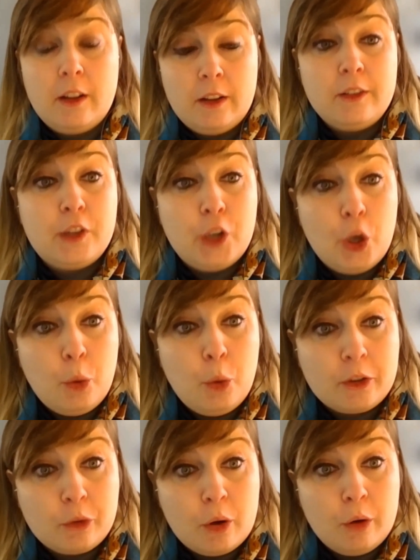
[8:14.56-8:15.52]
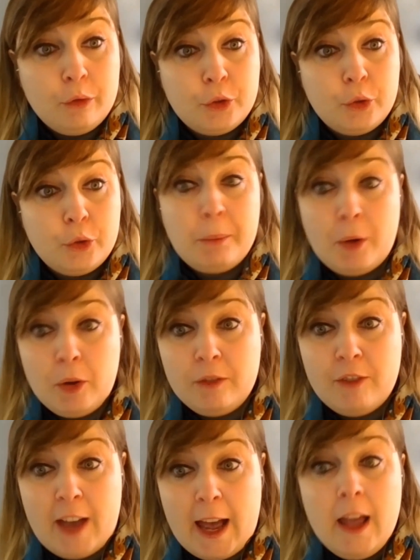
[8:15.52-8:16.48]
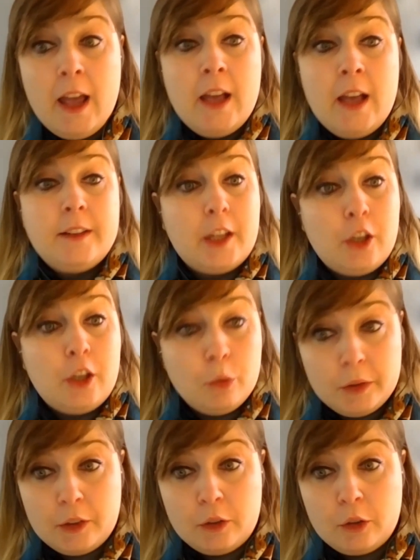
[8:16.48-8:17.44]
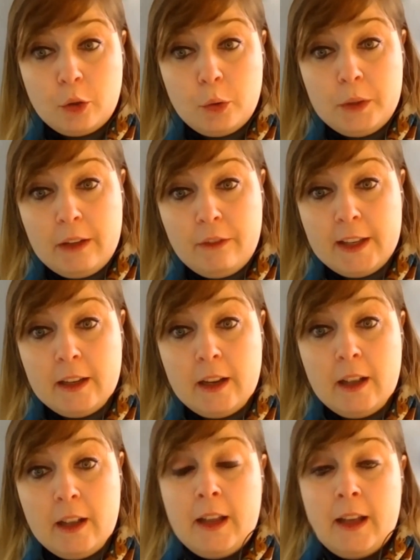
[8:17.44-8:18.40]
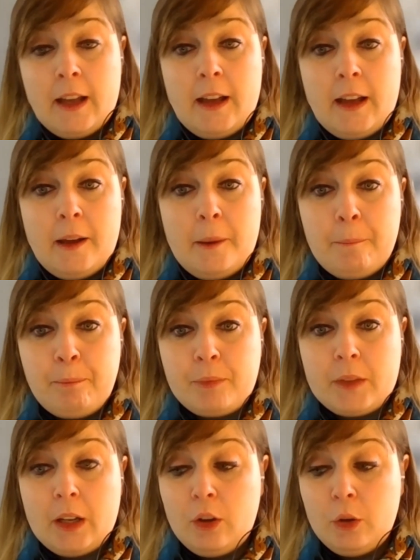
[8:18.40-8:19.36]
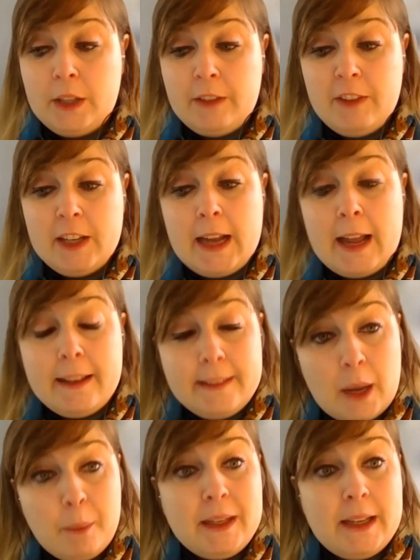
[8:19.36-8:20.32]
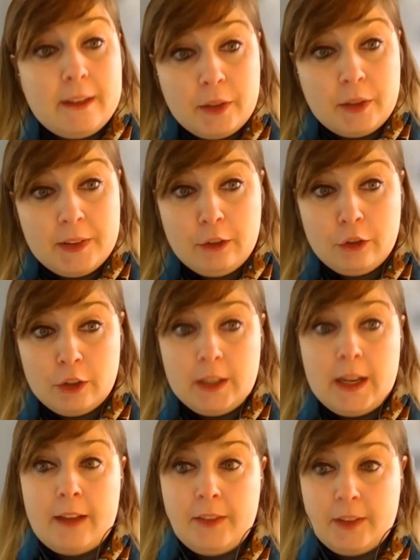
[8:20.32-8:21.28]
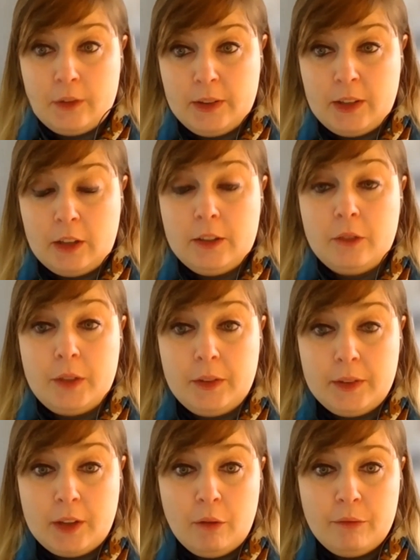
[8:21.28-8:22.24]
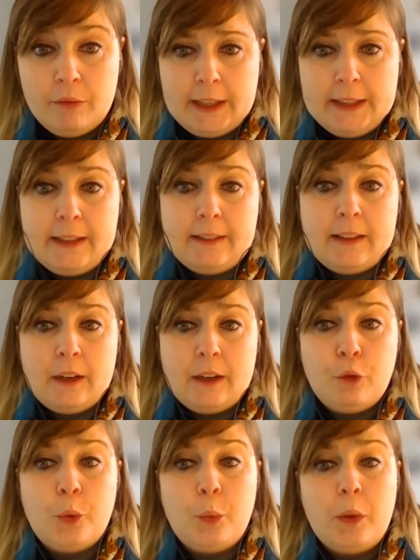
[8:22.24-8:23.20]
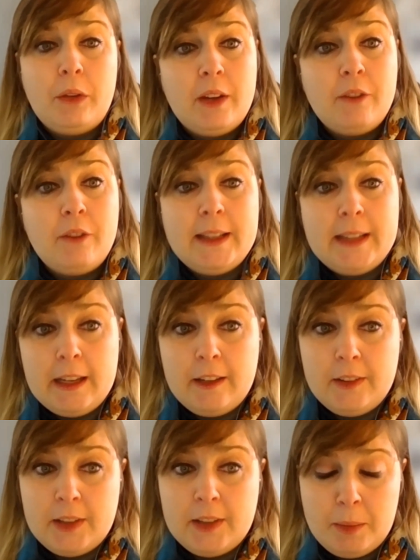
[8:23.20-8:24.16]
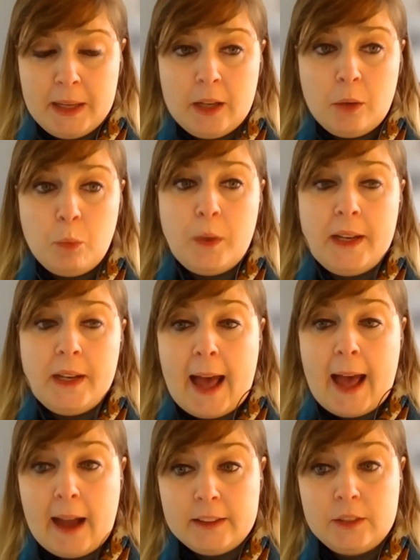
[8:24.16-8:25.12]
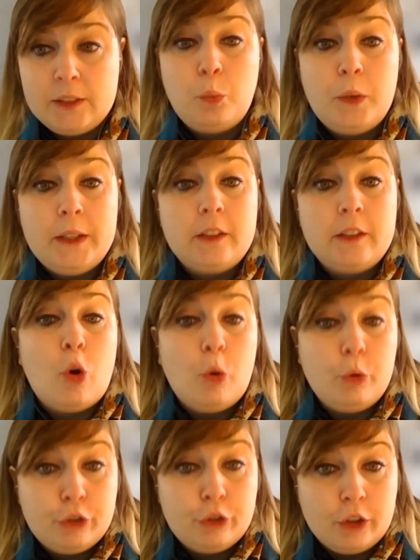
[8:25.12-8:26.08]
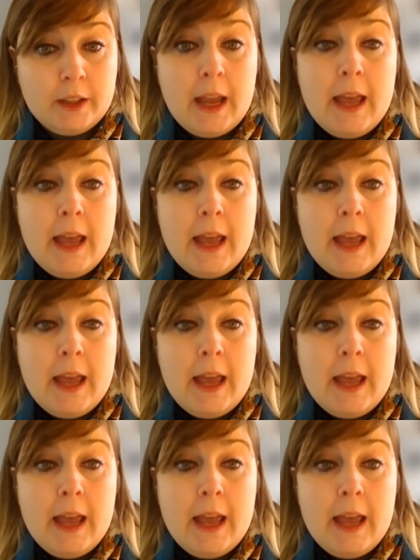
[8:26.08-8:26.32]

slower growth, to the point that the Eurozone could even end up in a recession as a result of this conflict. Therefore, we think that the ECB will act with caution